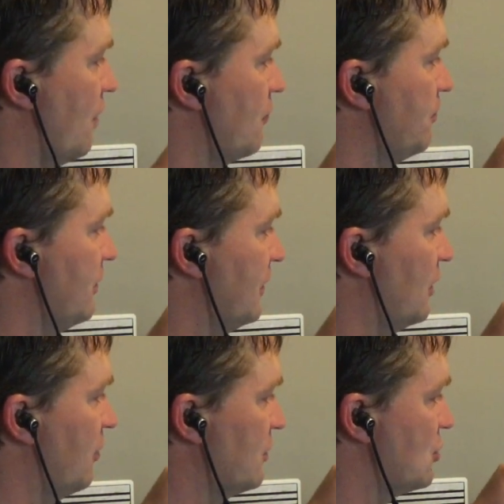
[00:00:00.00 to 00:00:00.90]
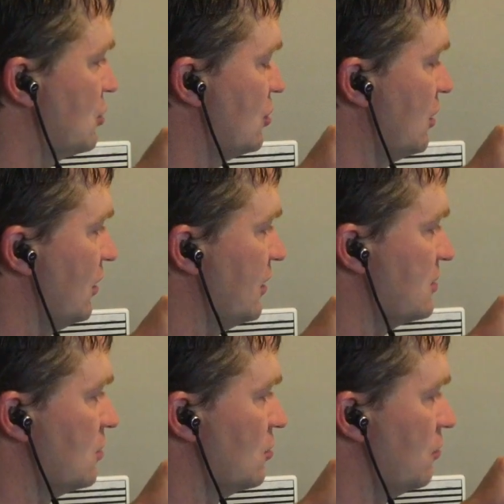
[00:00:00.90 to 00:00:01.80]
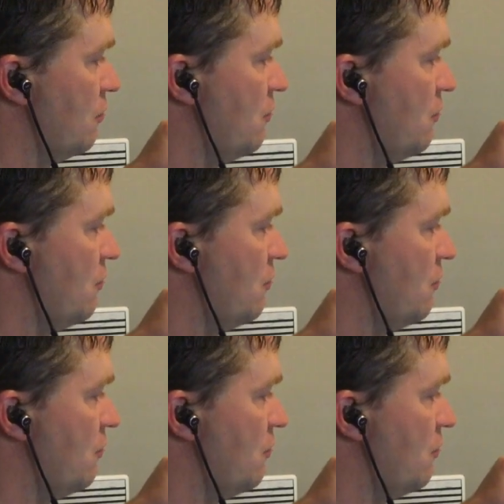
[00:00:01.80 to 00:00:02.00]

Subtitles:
I will play a question and listen to the